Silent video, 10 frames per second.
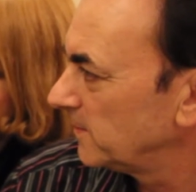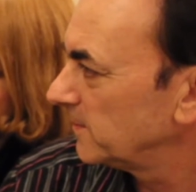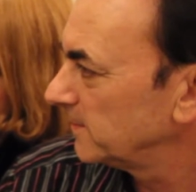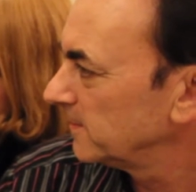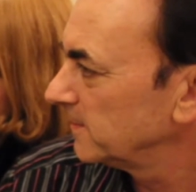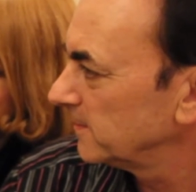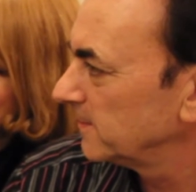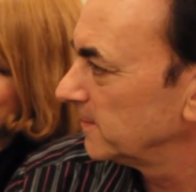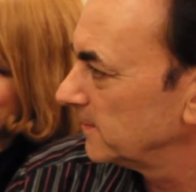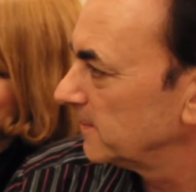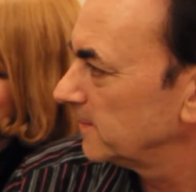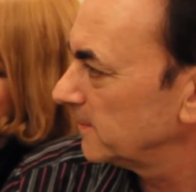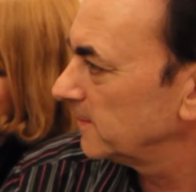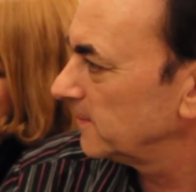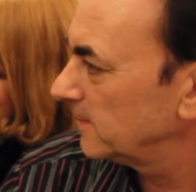
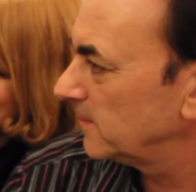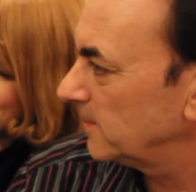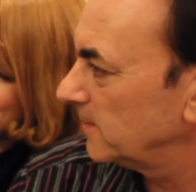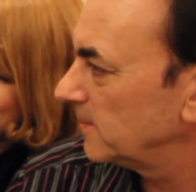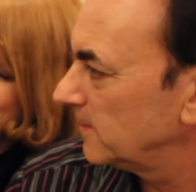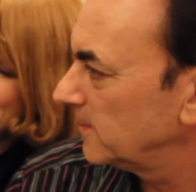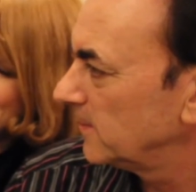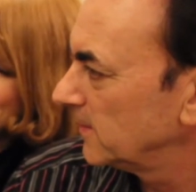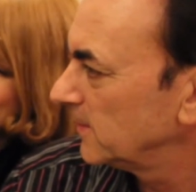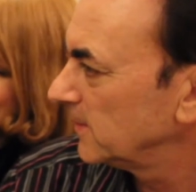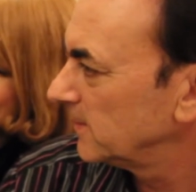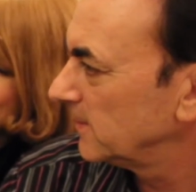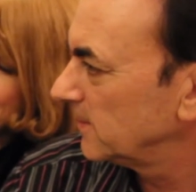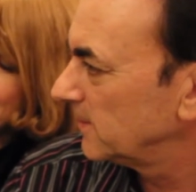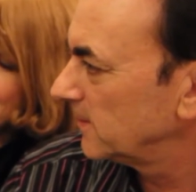
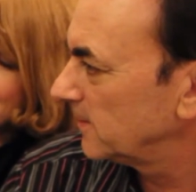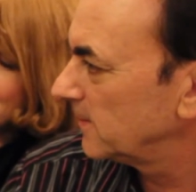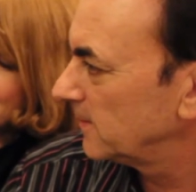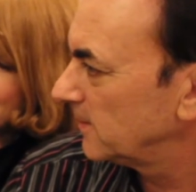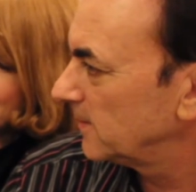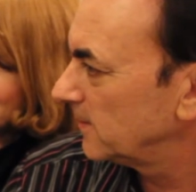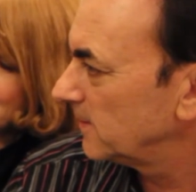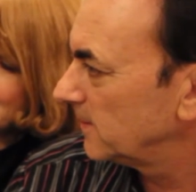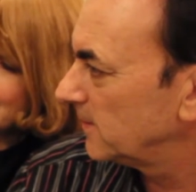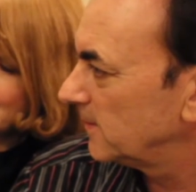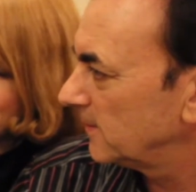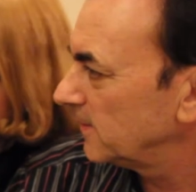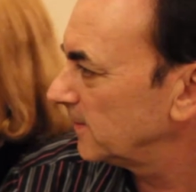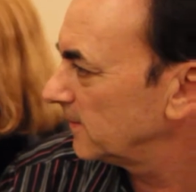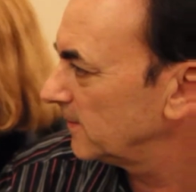
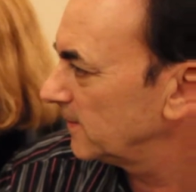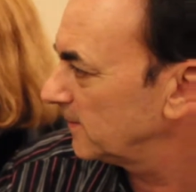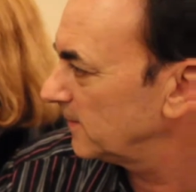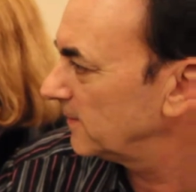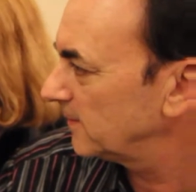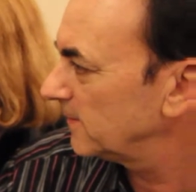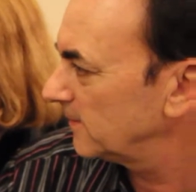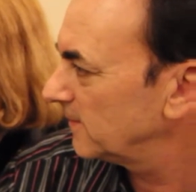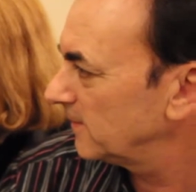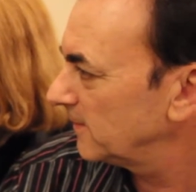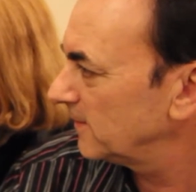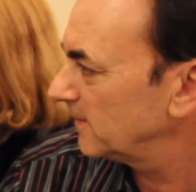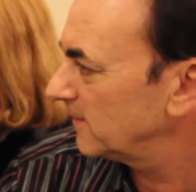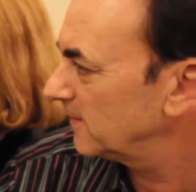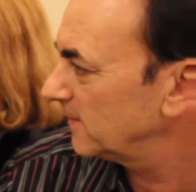
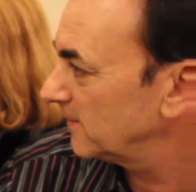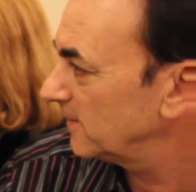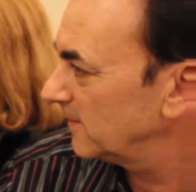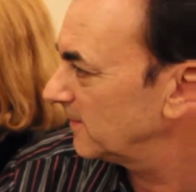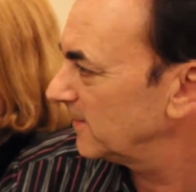This person isn't speaking.